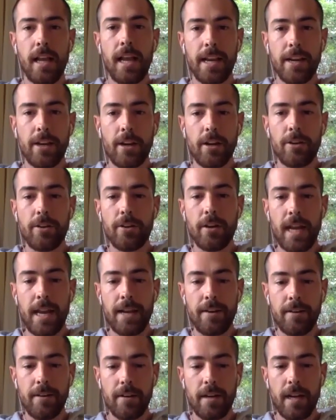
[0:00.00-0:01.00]
you know,
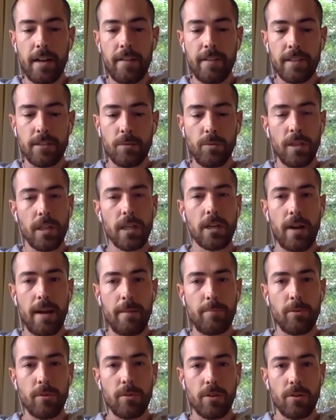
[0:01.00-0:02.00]
and there's a really
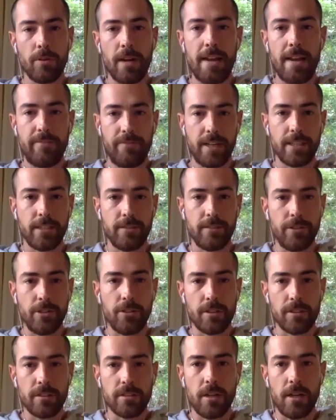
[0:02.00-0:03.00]
great book called Affective
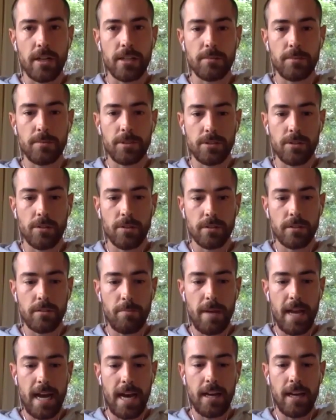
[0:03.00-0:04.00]
Neuroscience, which talks
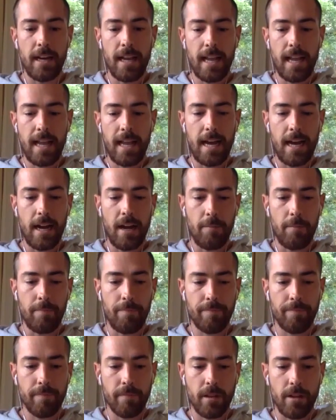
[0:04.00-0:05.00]
about,
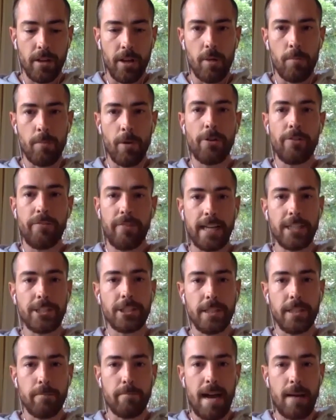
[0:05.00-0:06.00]
you know,
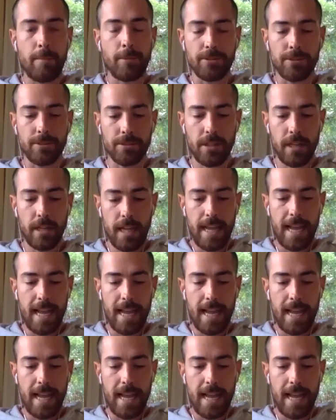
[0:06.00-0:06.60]
motivation in mammals.